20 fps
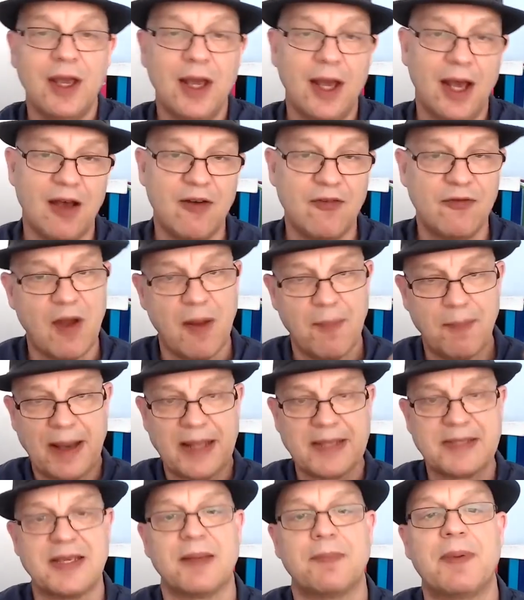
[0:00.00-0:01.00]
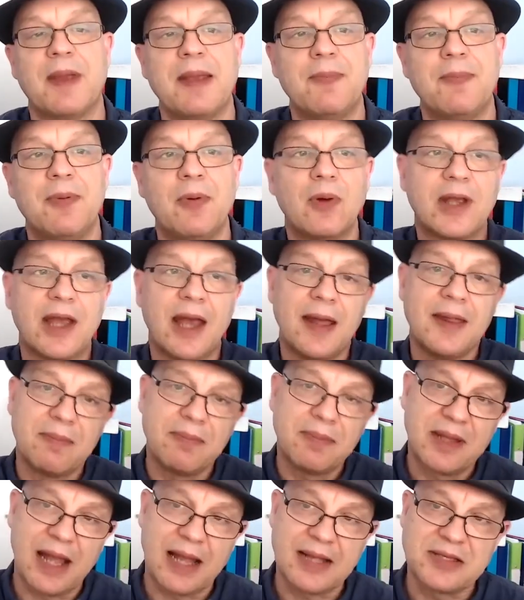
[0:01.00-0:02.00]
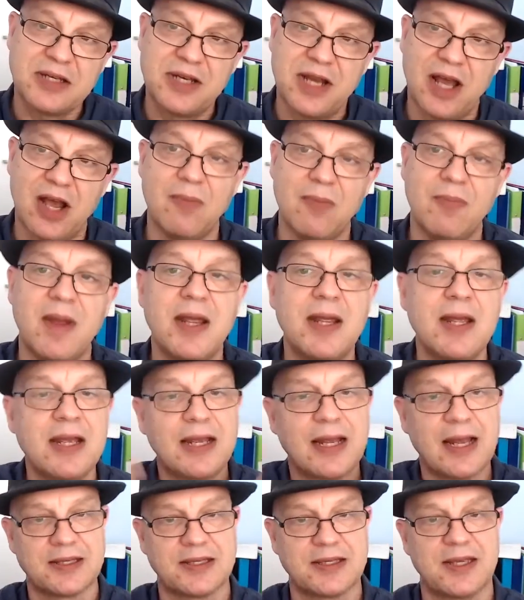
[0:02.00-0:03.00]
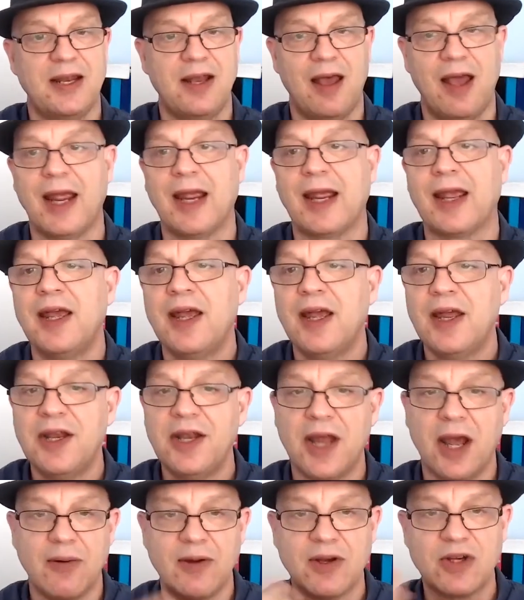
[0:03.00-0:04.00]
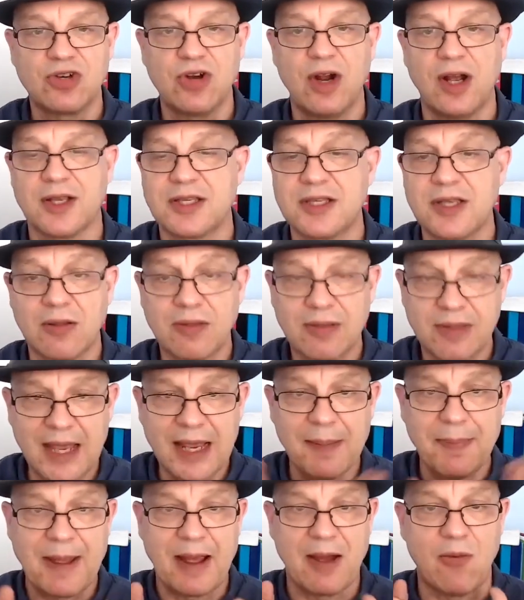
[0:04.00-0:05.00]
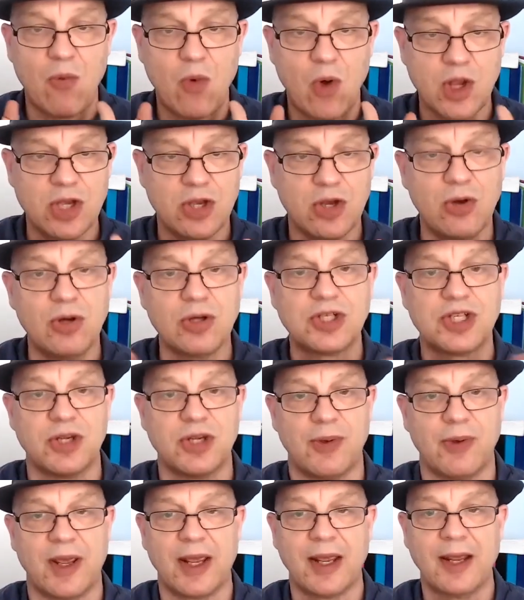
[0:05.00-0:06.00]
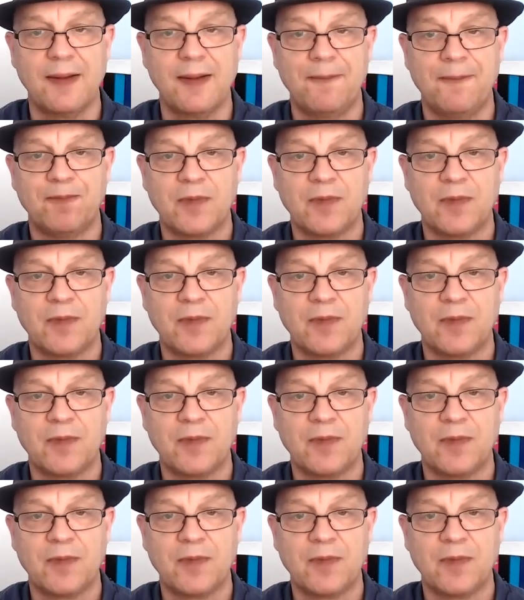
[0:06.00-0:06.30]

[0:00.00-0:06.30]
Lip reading: of blessing people, getting them get to know me, get to like, know, and trust. So think about what you're doing.